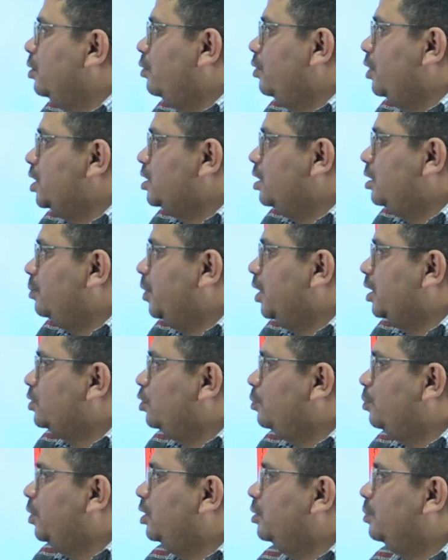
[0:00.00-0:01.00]
western
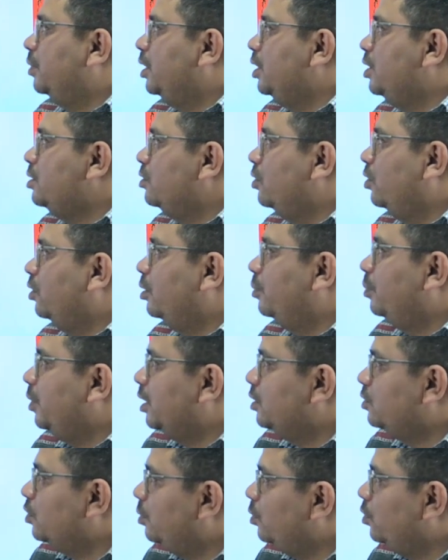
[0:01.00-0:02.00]
parts of Madhya Pradesh, northern
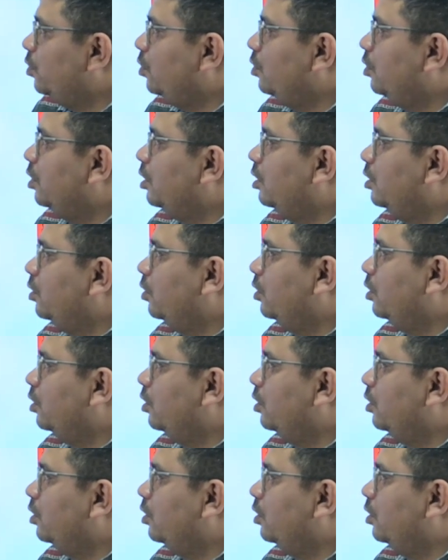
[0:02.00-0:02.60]
parts of Konkan,